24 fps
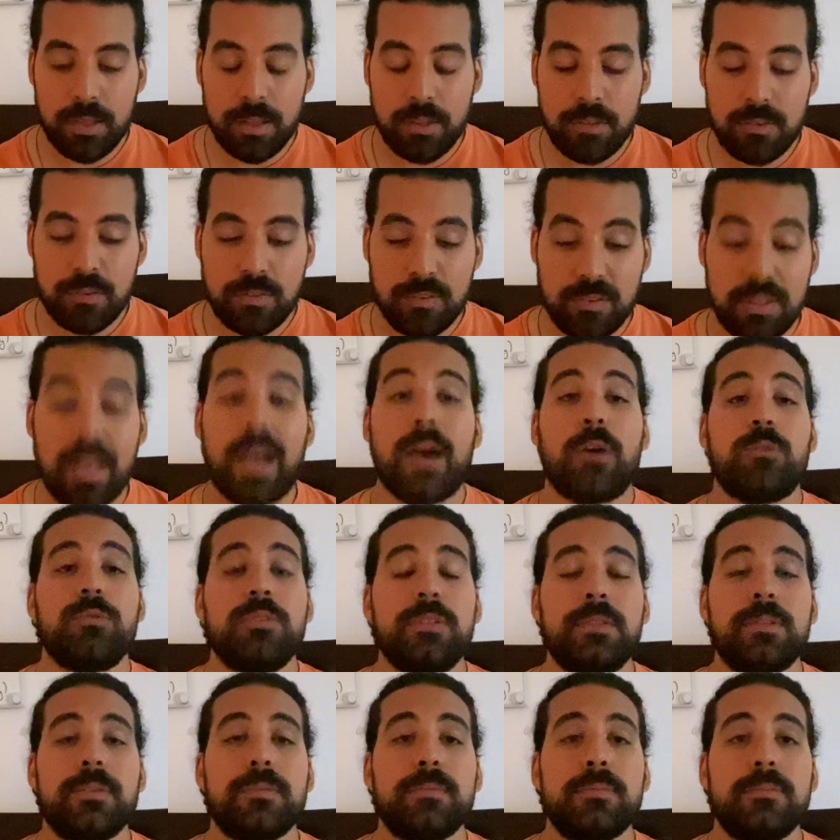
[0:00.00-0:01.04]
is
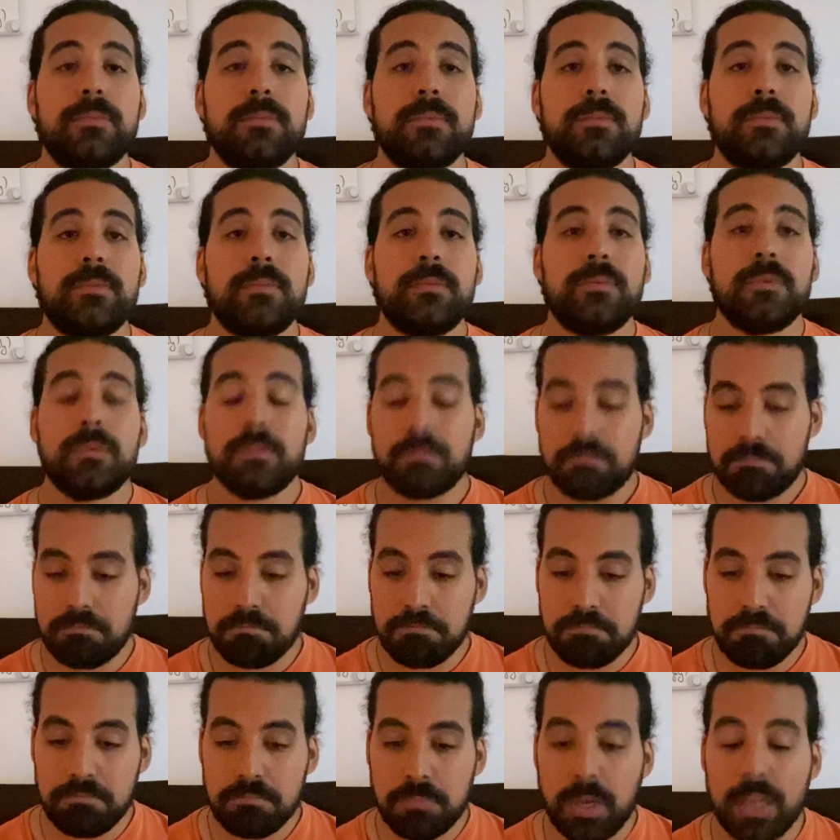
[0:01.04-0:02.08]
sound,
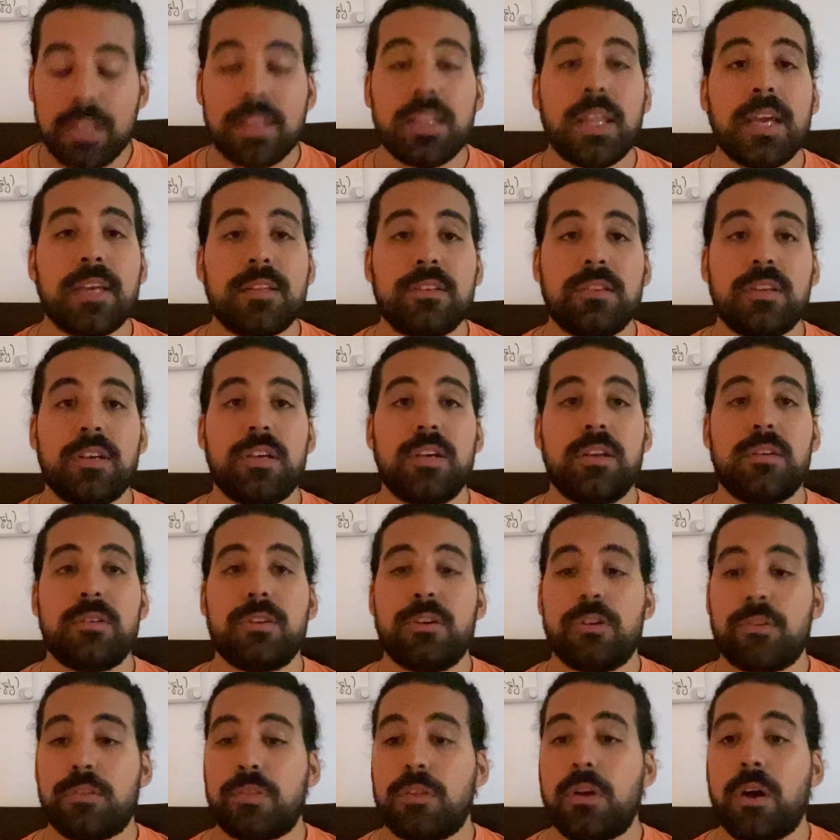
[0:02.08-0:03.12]
I'd like to hear
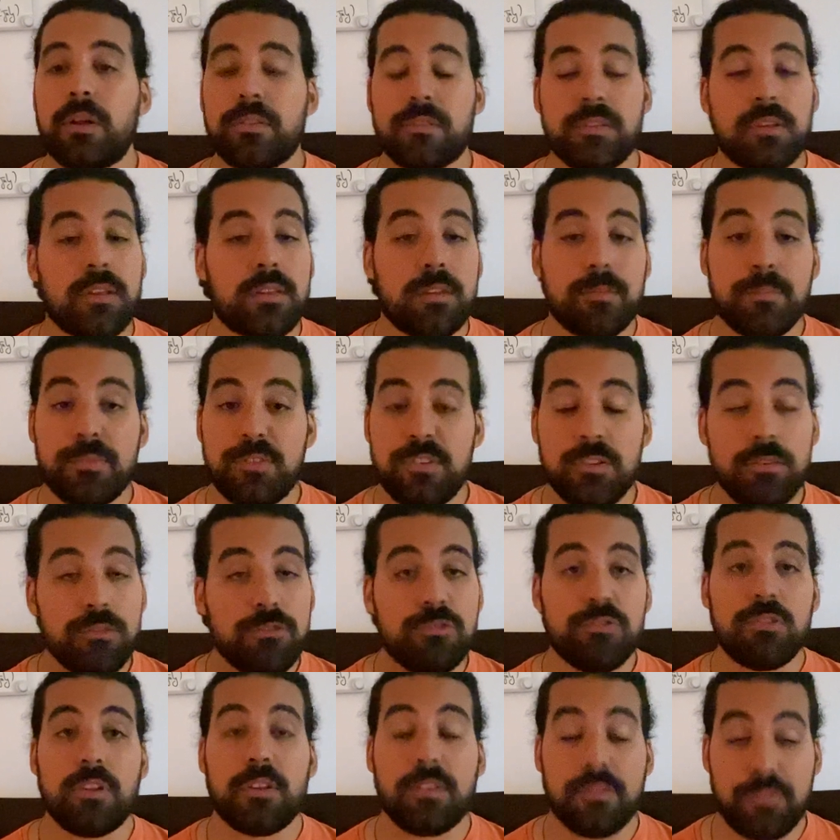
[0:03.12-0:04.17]
your thoughts on the
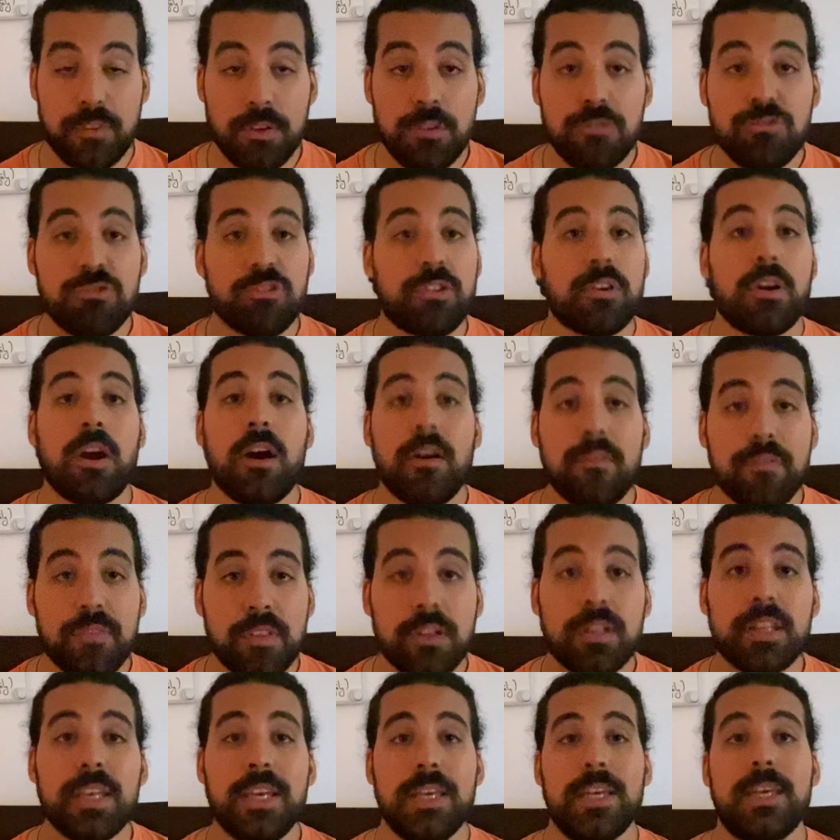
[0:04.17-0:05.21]
future on the future of
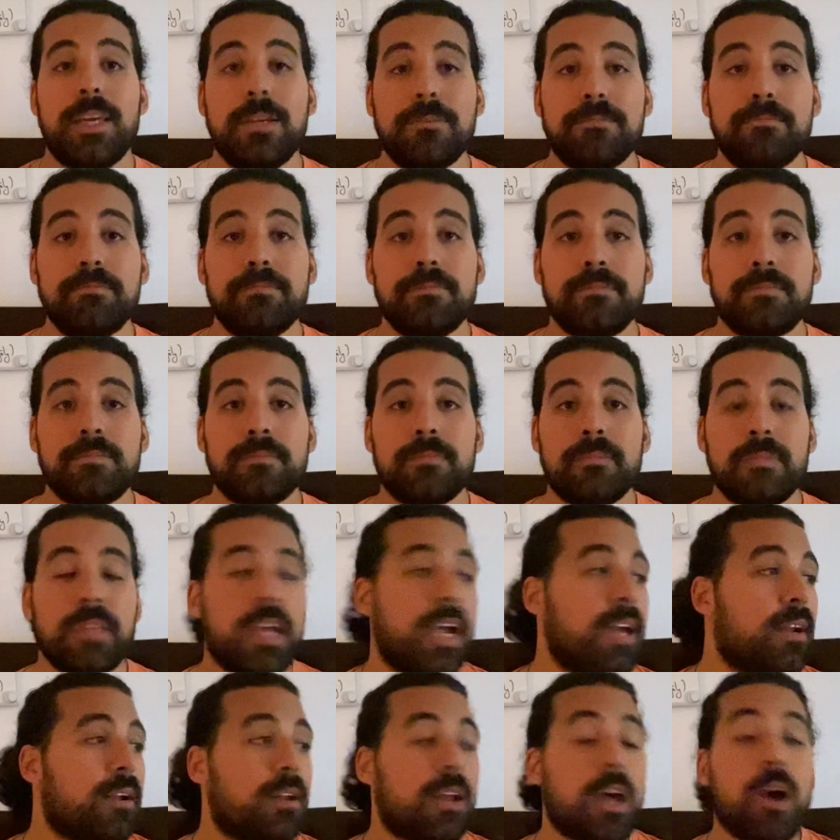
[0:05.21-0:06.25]
the league
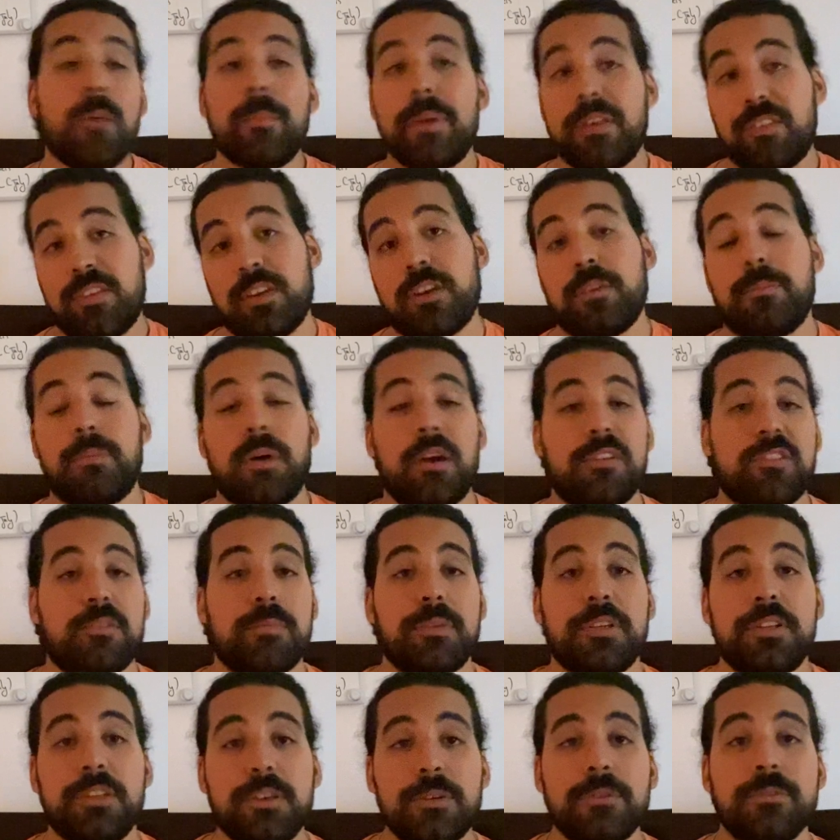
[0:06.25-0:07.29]
and on how Messi could
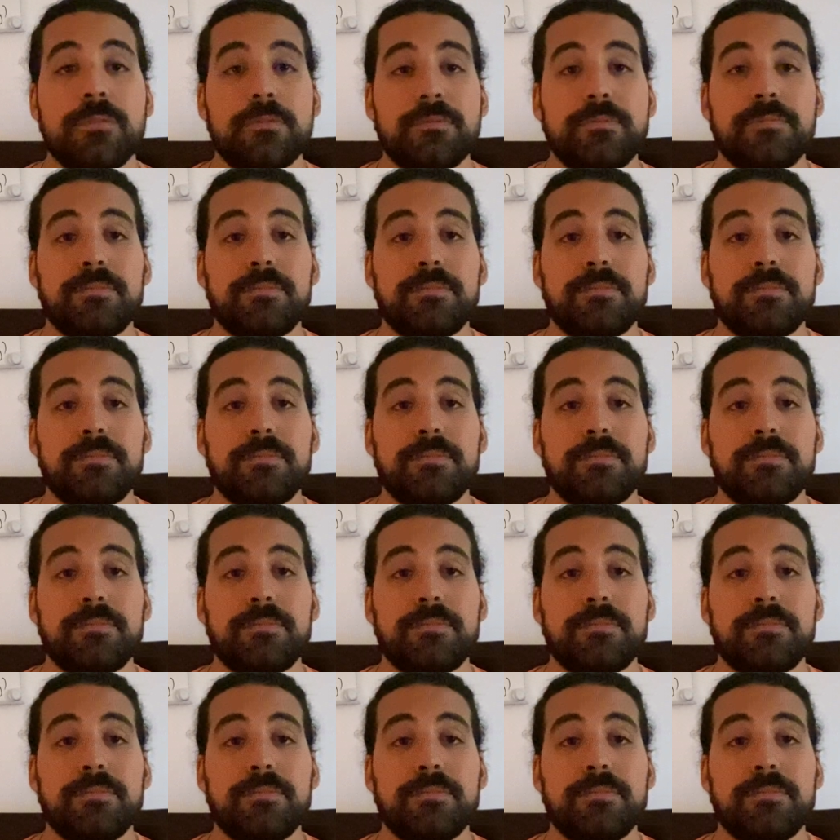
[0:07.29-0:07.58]
possibly do.